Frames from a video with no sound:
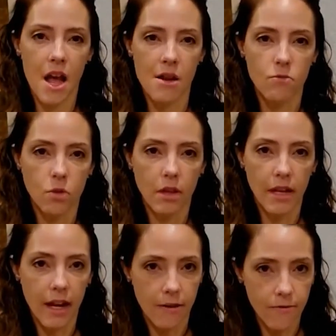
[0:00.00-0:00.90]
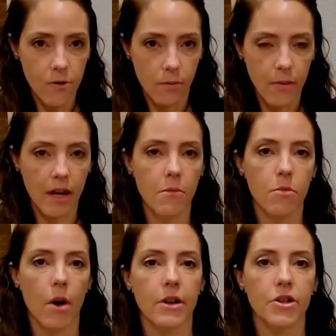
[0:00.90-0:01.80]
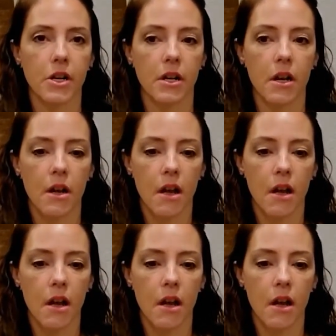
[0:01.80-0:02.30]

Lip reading: and really kind of form that compression.